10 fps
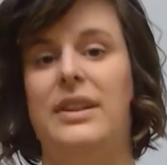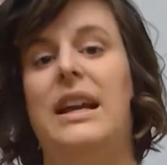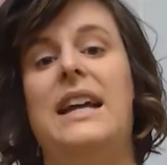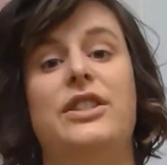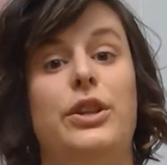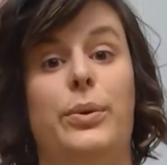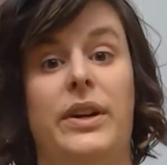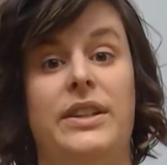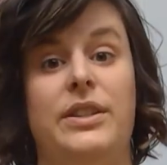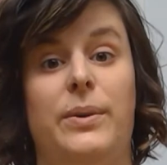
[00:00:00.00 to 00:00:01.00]
and so on
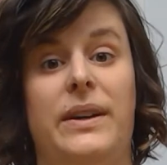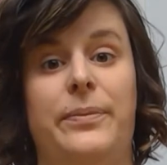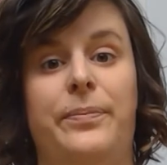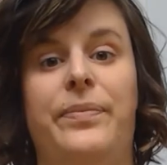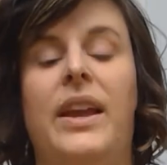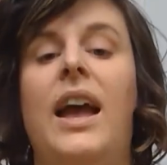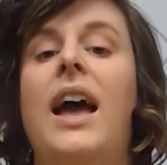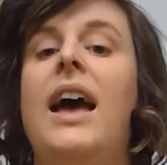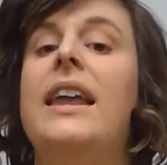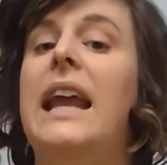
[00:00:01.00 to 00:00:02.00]
and so on.
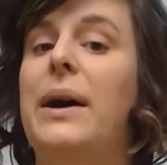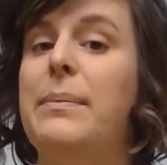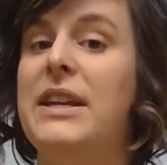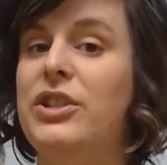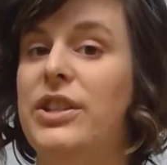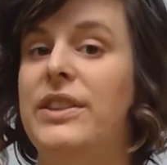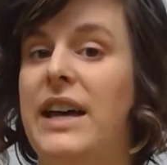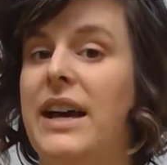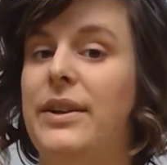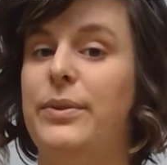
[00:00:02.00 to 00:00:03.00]
Now I mentioned
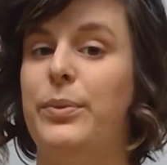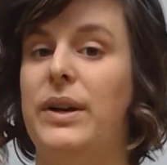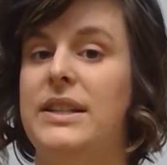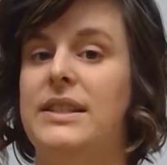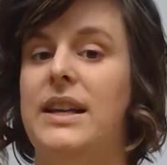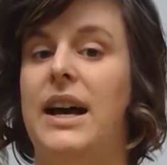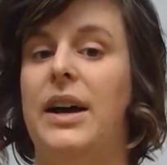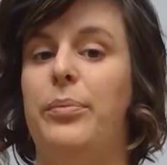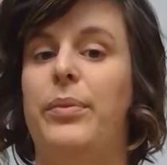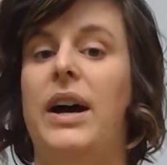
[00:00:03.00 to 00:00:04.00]
that was
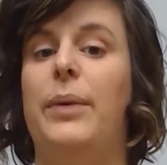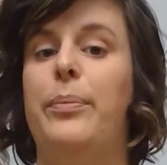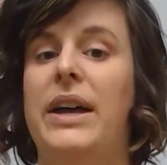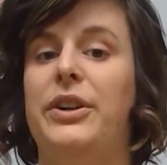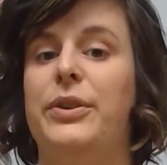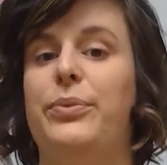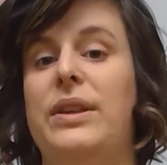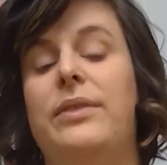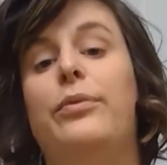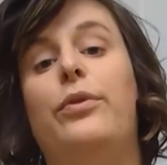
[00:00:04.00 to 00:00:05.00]
a better
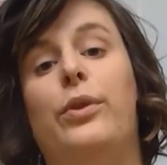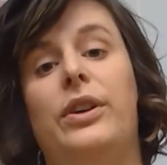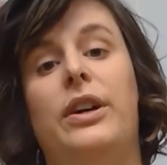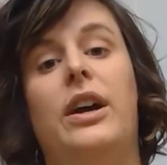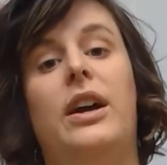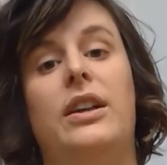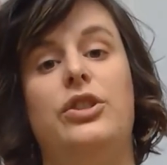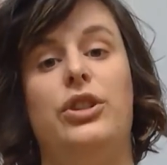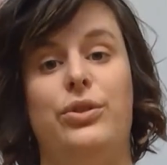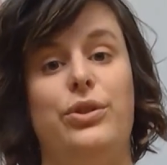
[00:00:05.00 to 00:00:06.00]
rhythm for
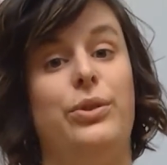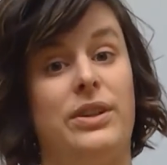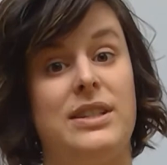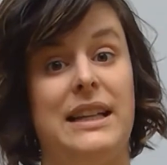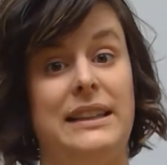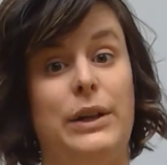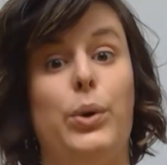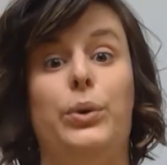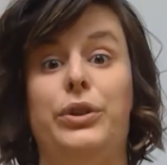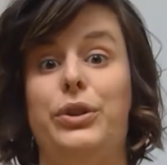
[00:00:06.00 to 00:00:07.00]
children who are slightly
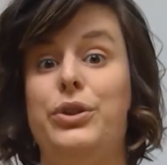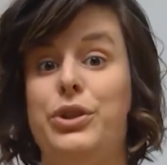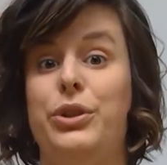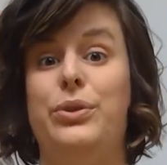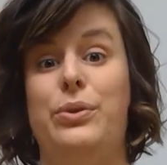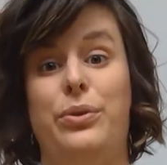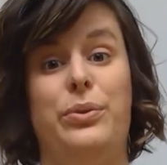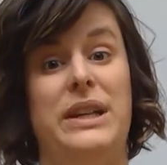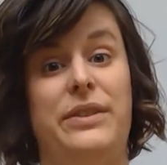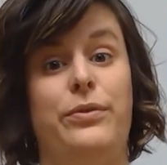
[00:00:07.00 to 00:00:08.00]
older, 2,
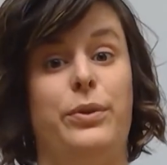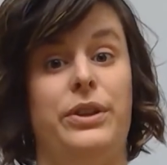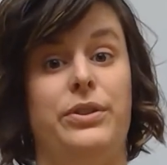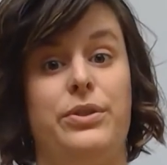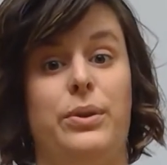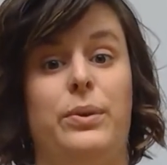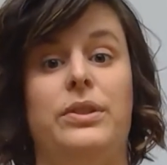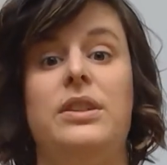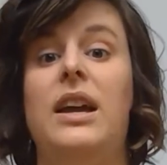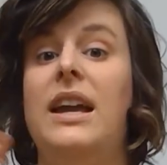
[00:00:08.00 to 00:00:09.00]
3, 4 years
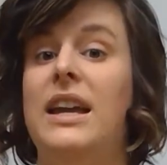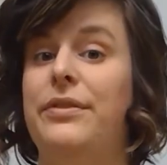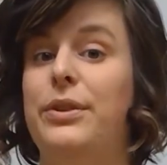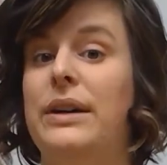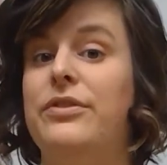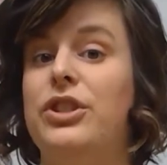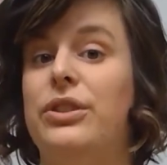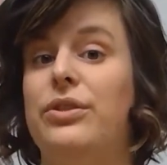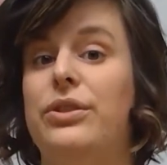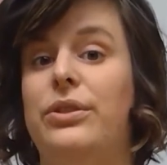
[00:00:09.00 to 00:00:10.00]
old. If you have
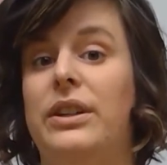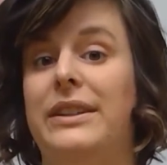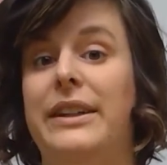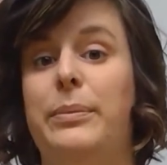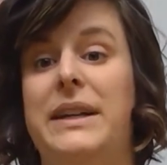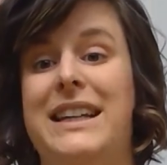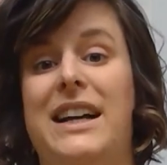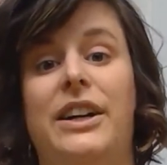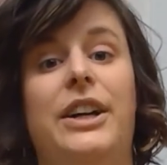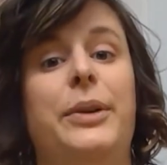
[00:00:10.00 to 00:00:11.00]
children who are a little bit
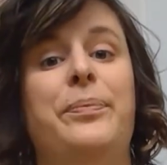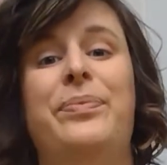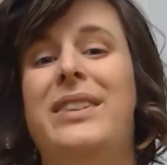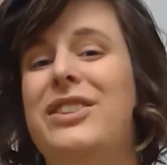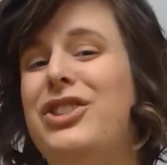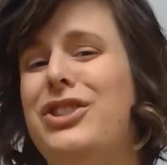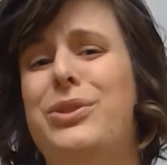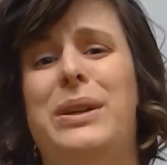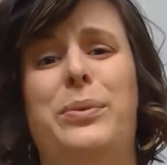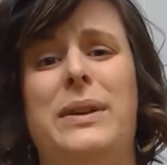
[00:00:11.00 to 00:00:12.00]
younger, just
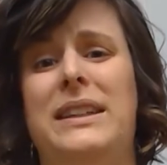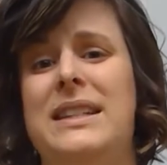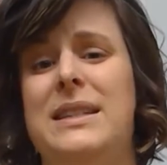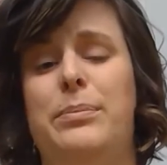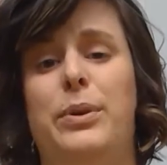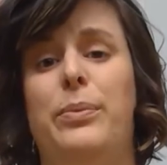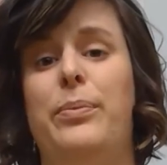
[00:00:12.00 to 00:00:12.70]
doing really simple